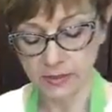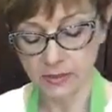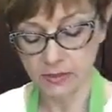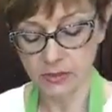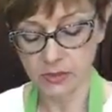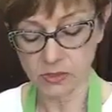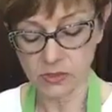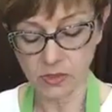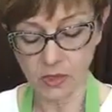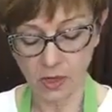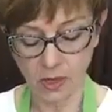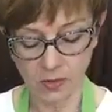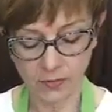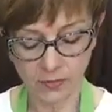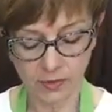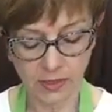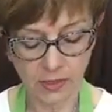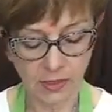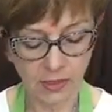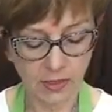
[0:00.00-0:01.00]
and soft.
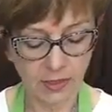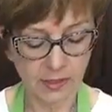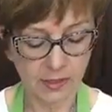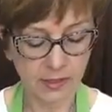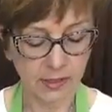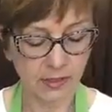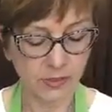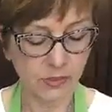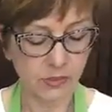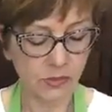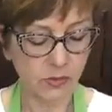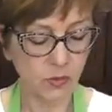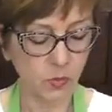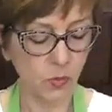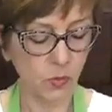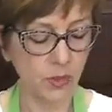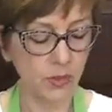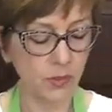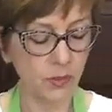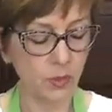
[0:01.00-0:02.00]
And I just
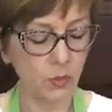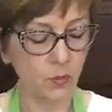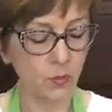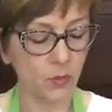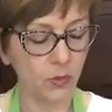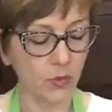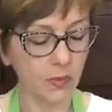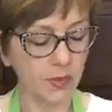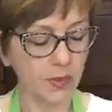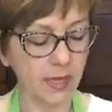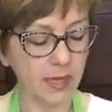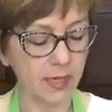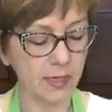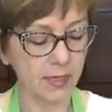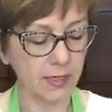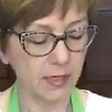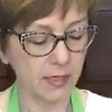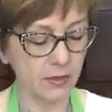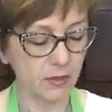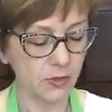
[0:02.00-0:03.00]
want to put that
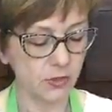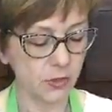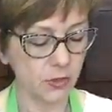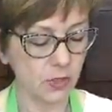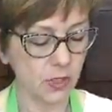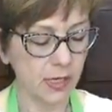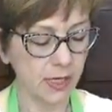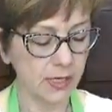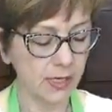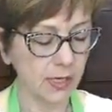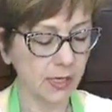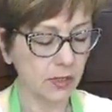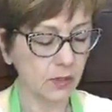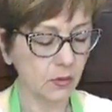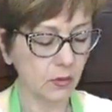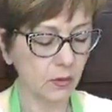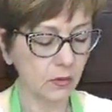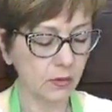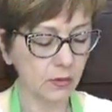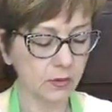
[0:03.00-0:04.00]
in a
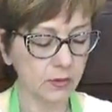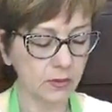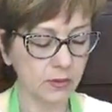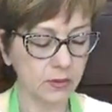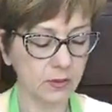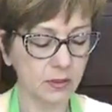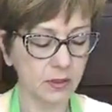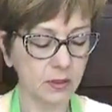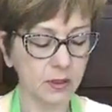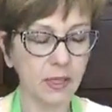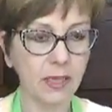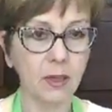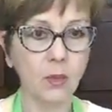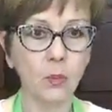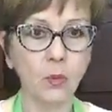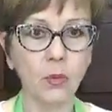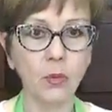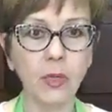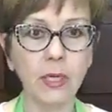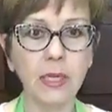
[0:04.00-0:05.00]
triangle. How
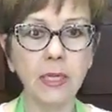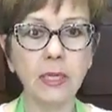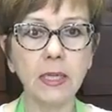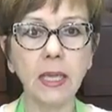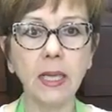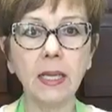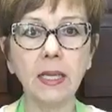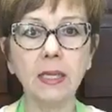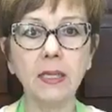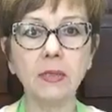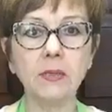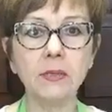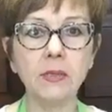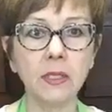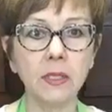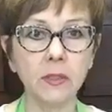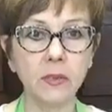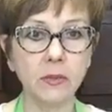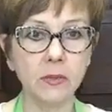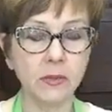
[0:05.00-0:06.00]
pretty that is. Can
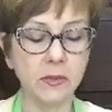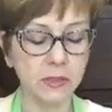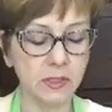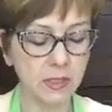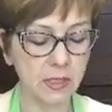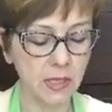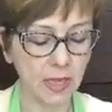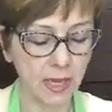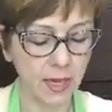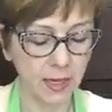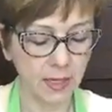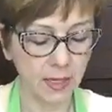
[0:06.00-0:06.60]
you see that?